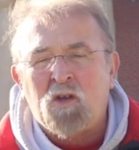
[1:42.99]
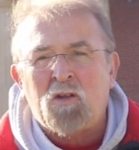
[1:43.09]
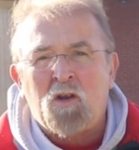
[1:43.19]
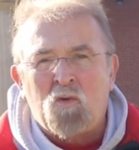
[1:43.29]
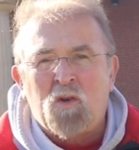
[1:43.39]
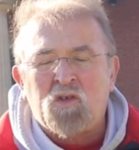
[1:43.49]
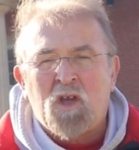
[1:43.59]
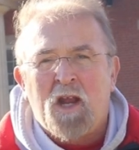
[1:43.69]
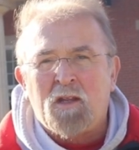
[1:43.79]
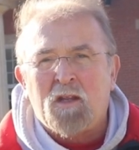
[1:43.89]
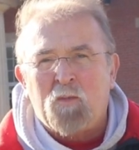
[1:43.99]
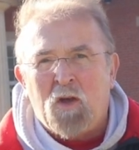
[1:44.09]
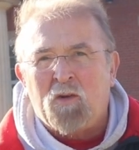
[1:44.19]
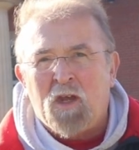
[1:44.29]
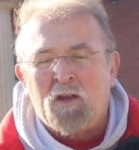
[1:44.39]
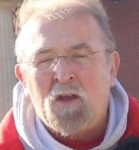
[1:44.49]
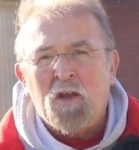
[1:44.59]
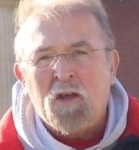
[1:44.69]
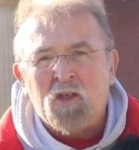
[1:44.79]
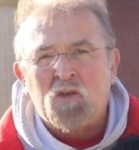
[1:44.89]
On the north side of the building
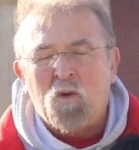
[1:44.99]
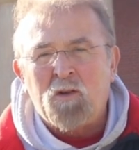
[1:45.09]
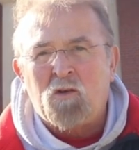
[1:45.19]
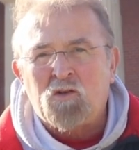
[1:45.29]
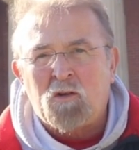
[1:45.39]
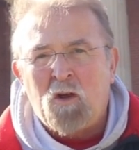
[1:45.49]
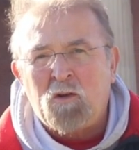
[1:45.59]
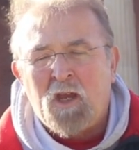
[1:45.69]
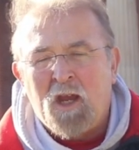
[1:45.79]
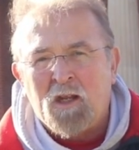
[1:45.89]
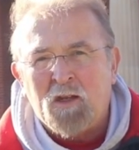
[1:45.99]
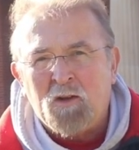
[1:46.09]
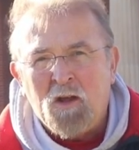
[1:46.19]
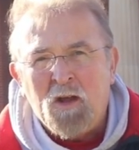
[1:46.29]
is where those are located.